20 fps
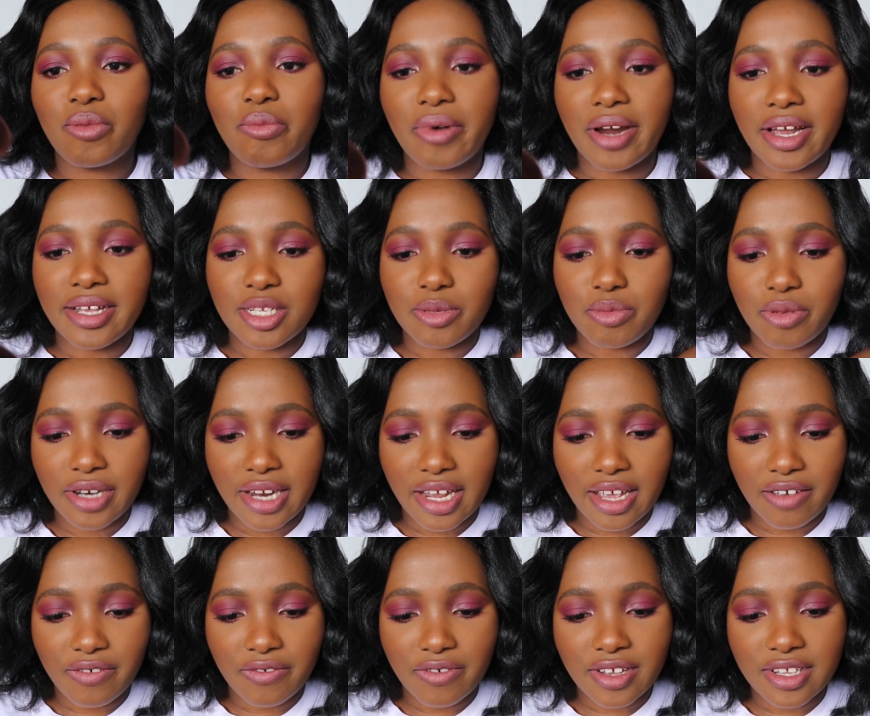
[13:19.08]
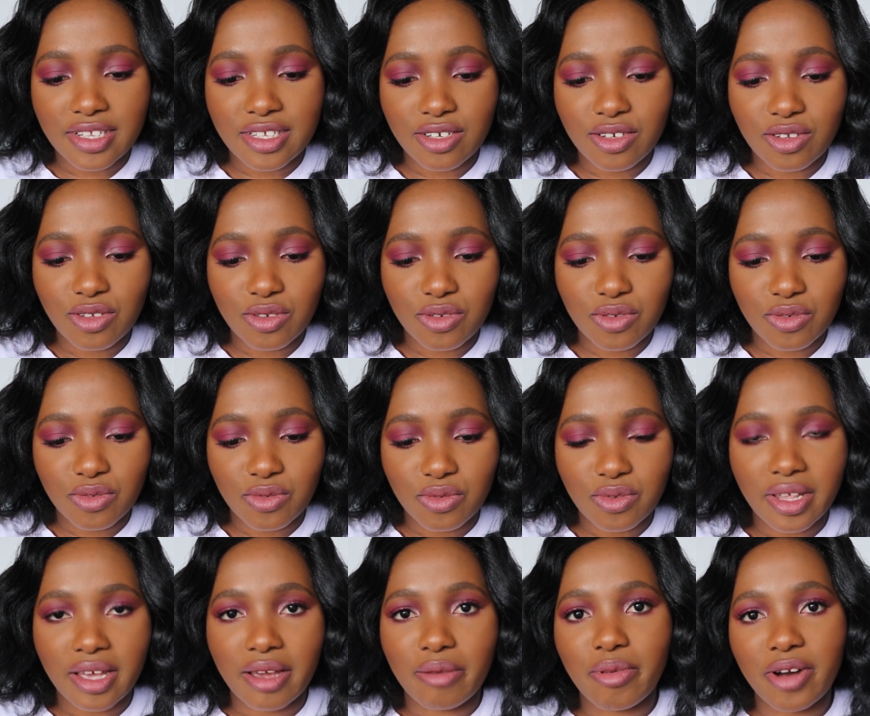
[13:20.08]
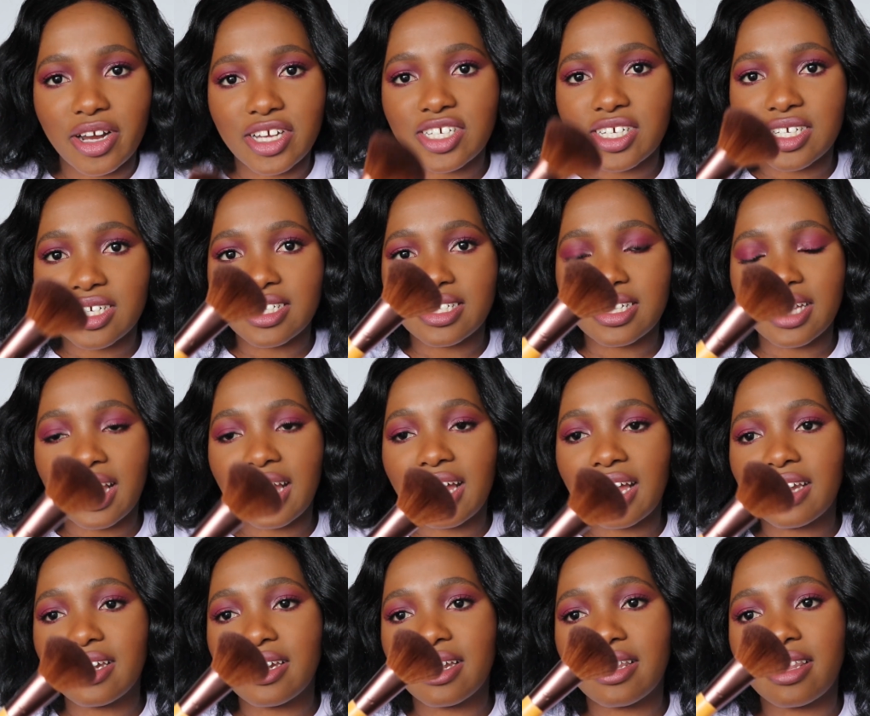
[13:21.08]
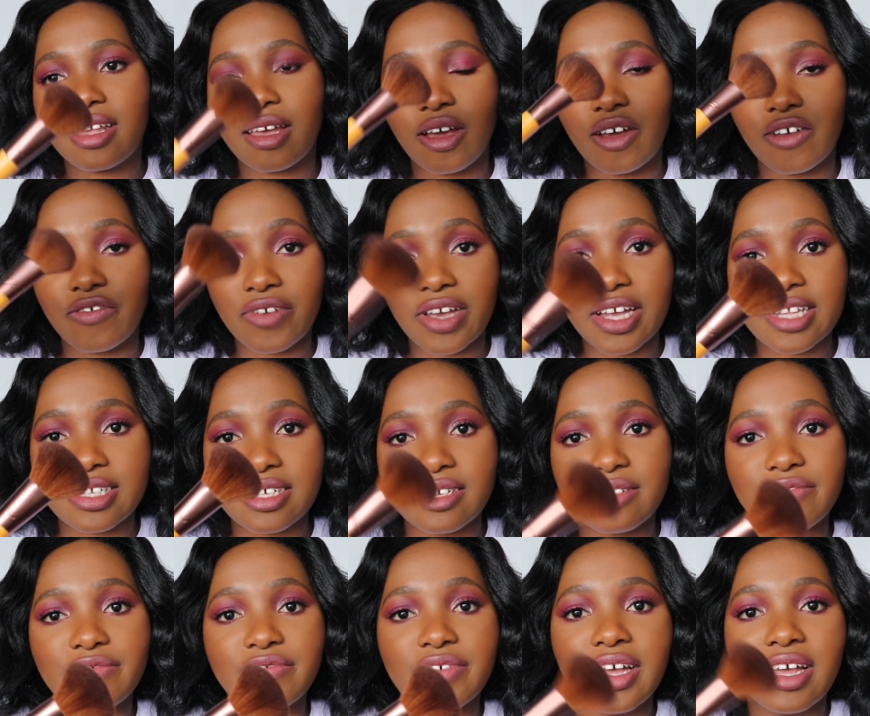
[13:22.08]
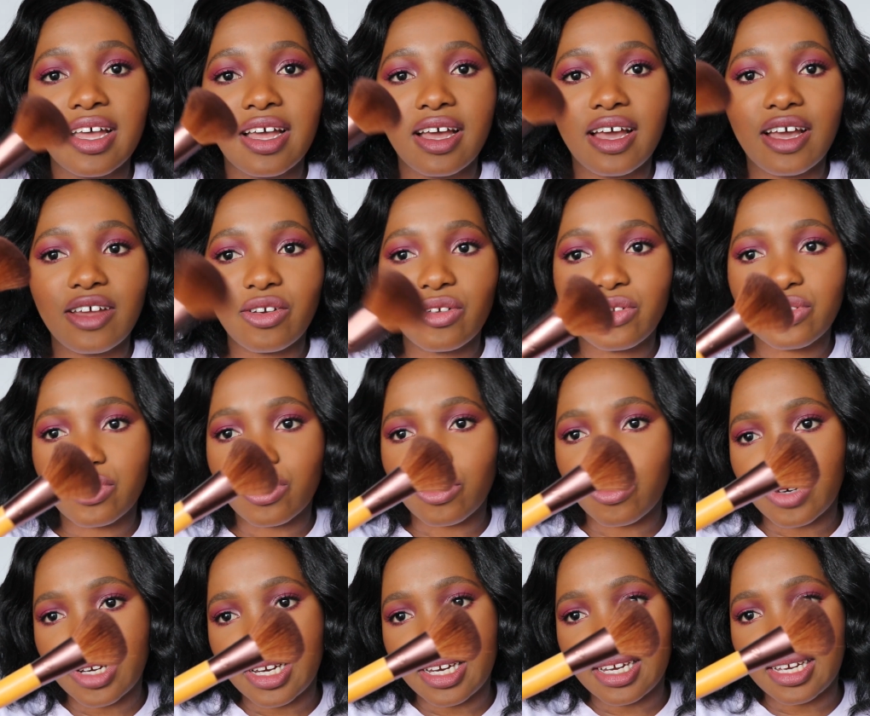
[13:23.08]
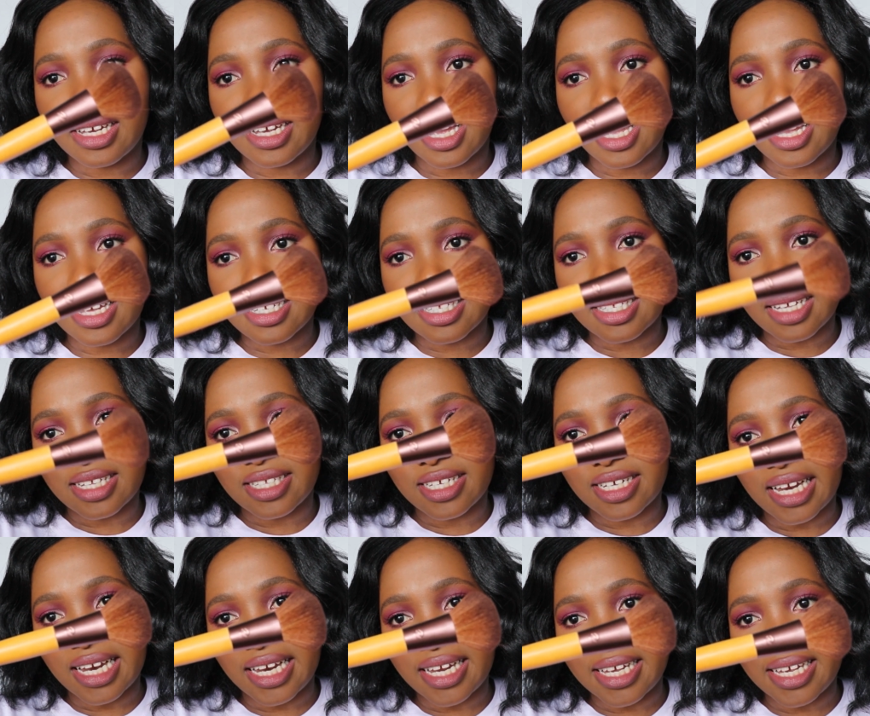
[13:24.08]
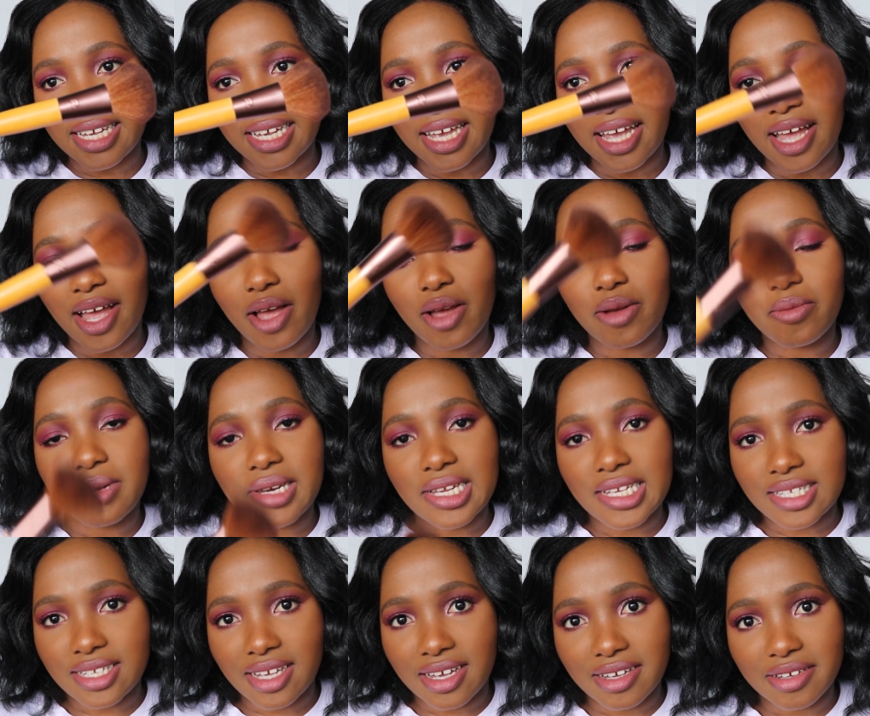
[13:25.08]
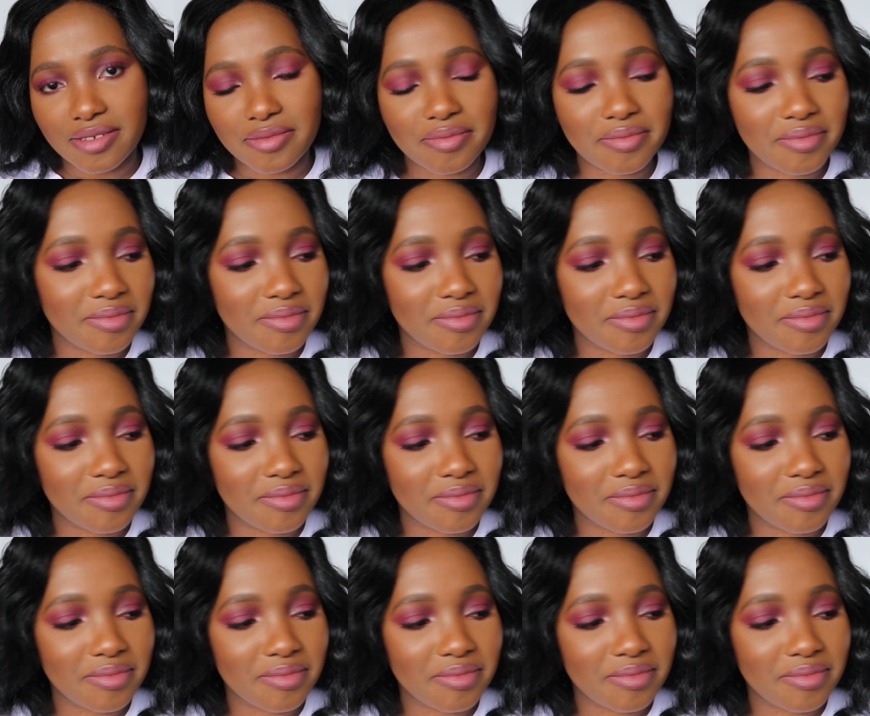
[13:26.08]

brands put effort into their brushes and they are effective and also really aesthetically pleasing.